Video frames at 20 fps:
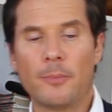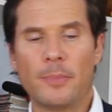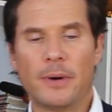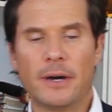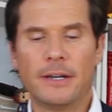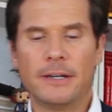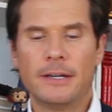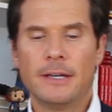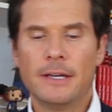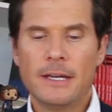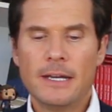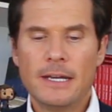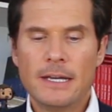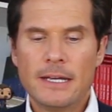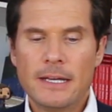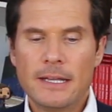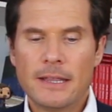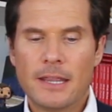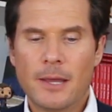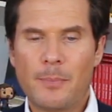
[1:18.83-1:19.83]
But
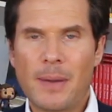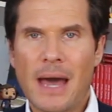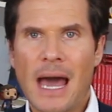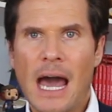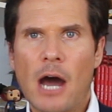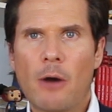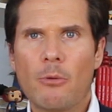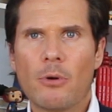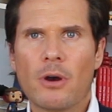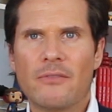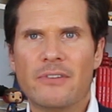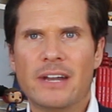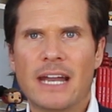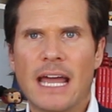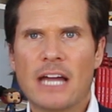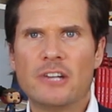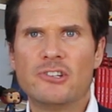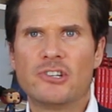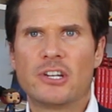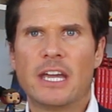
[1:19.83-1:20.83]
the power of an
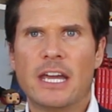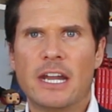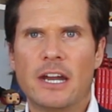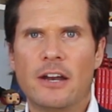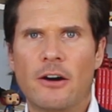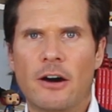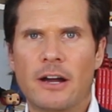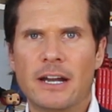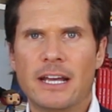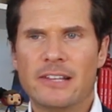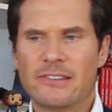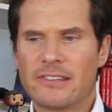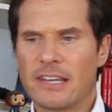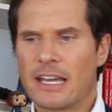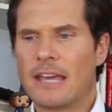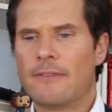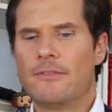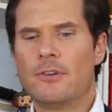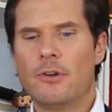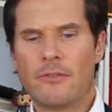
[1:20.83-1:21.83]
educated audience,
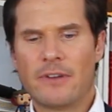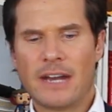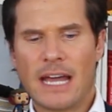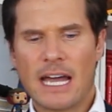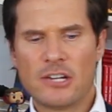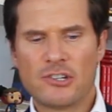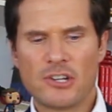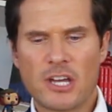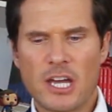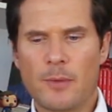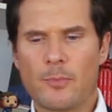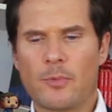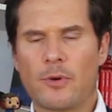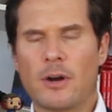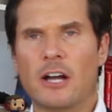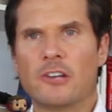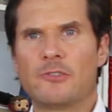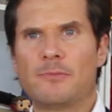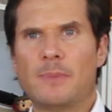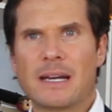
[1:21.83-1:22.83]
like if you have an educated
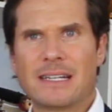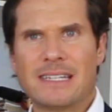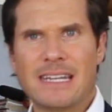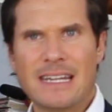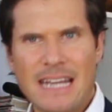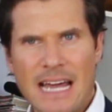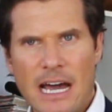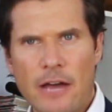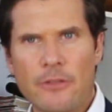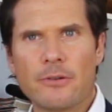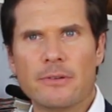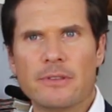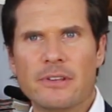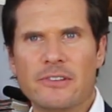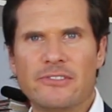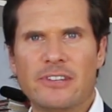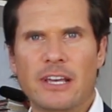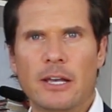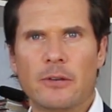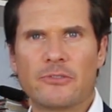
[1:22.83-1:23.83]
prospect and now they're in the
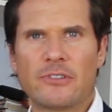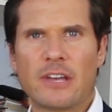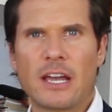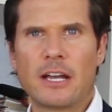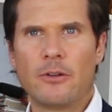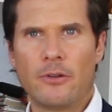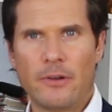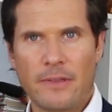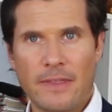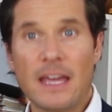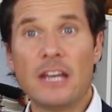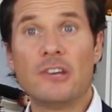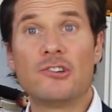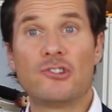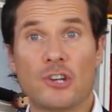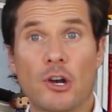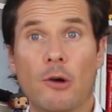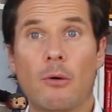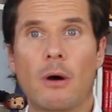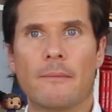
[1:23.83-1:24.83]
sales cycle and they
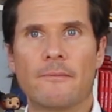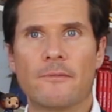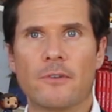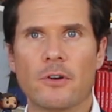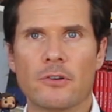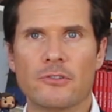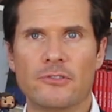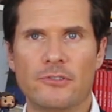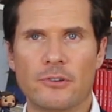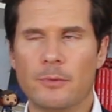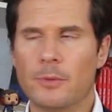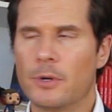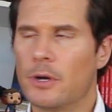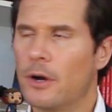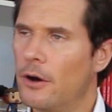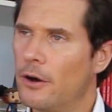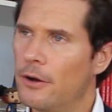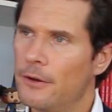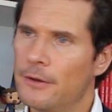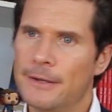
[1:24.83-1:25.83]
show up for a Zoom
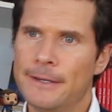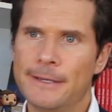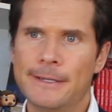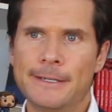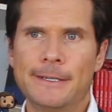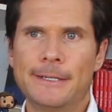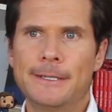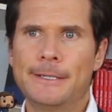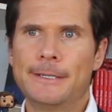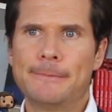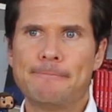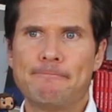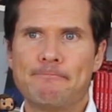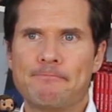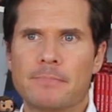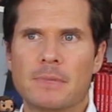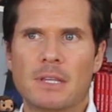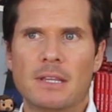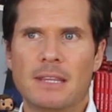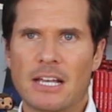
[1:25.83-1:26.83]
call,
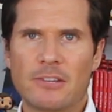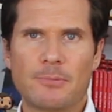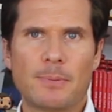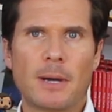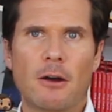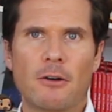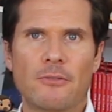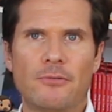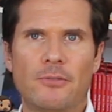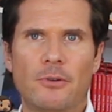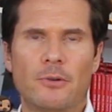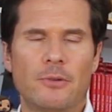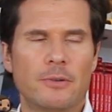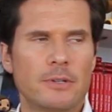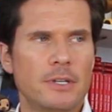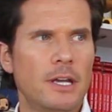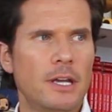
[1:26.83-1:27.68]
that's powerful,